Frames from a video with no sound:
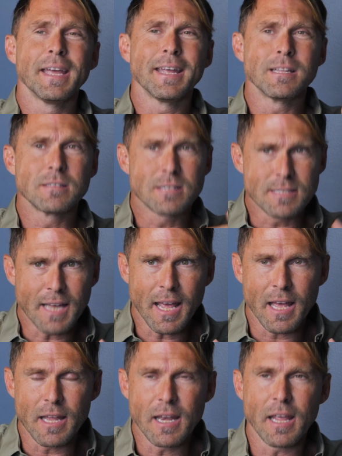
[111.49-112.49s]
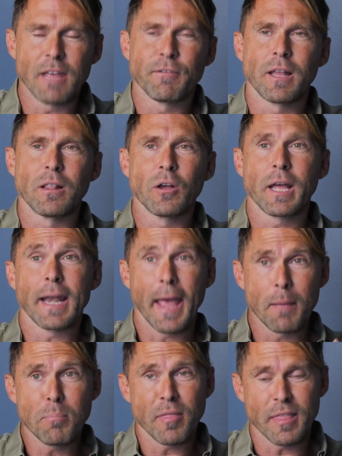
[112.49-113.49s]
Instead, if I look at
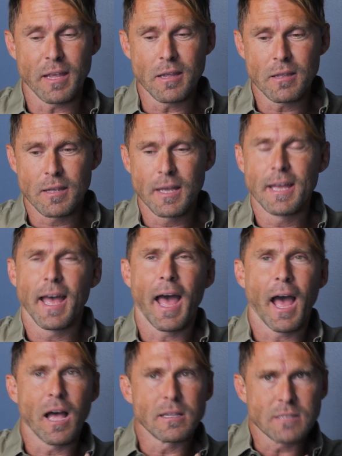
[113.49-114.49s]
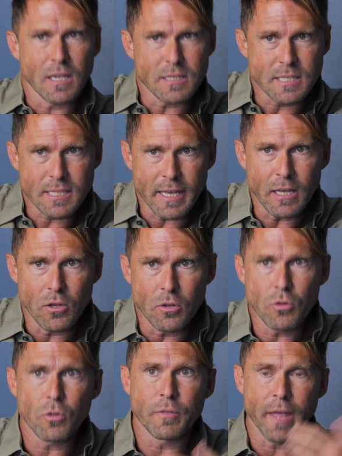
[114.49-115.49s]
empathy as a
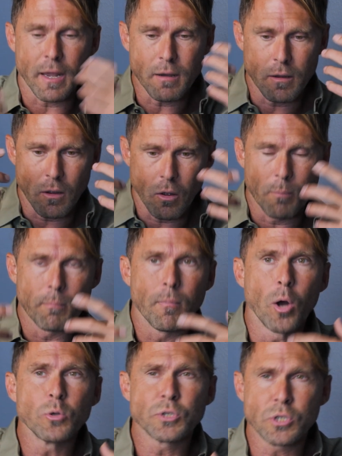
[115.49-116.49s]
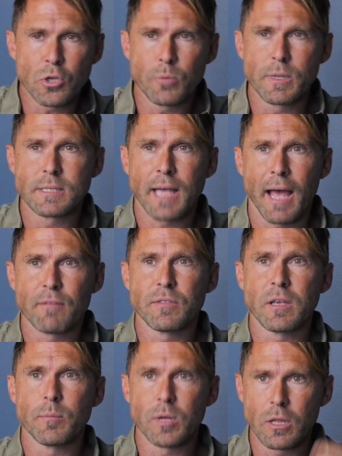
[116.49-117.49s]
skill that most humans have
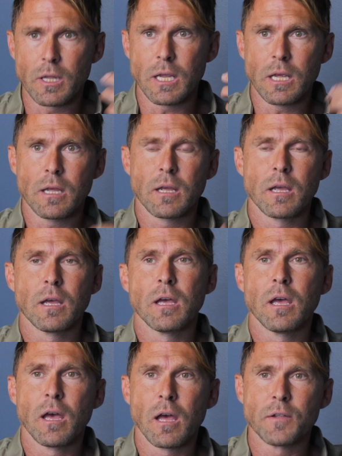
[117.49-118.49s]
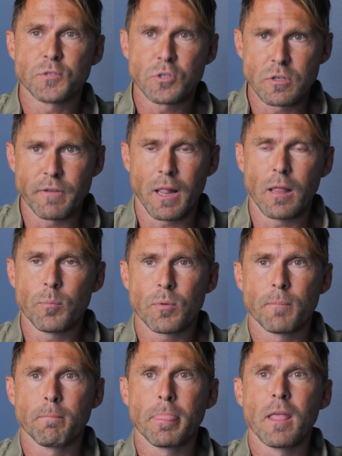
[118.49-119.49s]
the ability to develop,
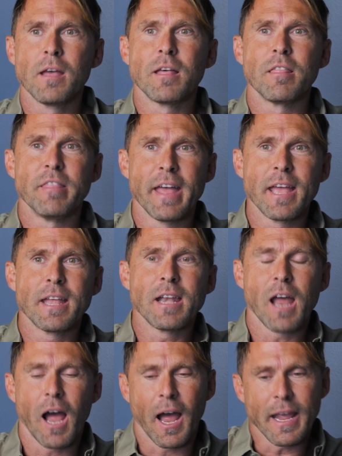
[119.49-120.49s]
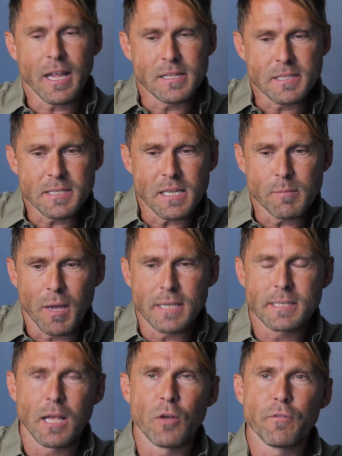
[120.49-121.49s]
then I can see
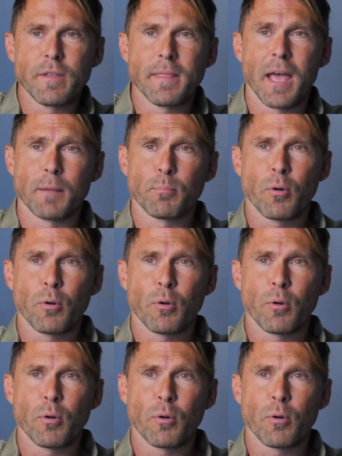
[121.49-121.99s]
myself in that